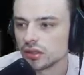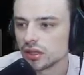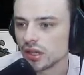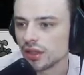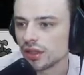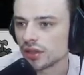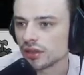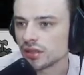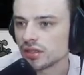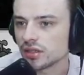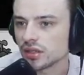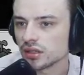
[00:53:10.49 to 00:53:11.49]
I think
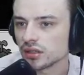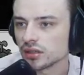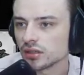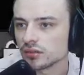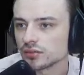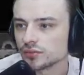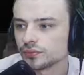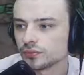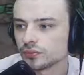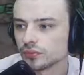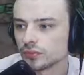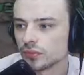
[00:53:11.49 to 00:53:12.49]
this thing...
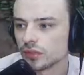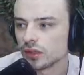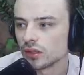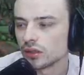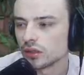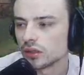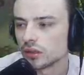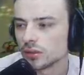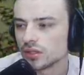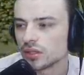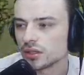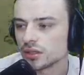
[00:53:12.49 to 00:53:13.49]
Let me
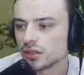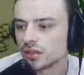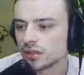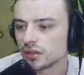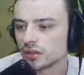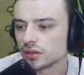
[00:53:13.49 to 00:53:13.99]
see, this thing.